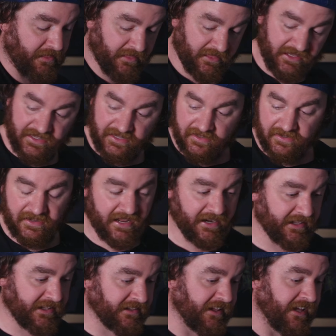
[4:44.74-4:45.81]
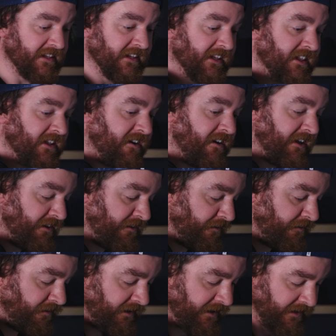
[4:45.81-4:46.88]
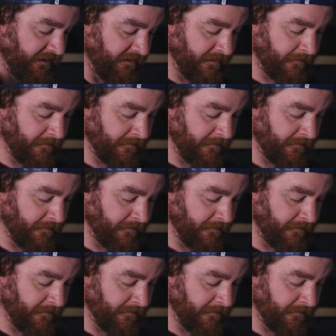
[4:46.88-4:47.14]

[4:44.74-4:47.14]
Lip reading: The next lens that I use